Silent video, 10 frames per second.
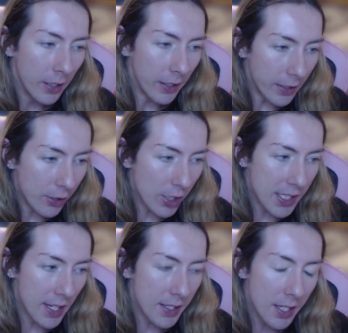he just
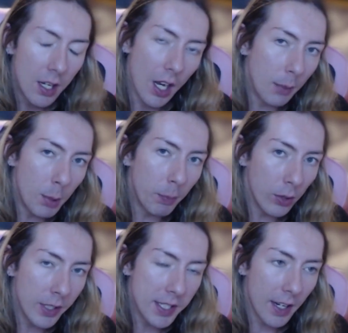says, I'm going to
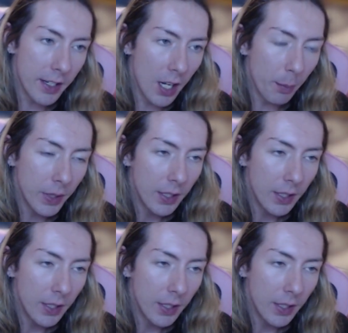pull this guy up,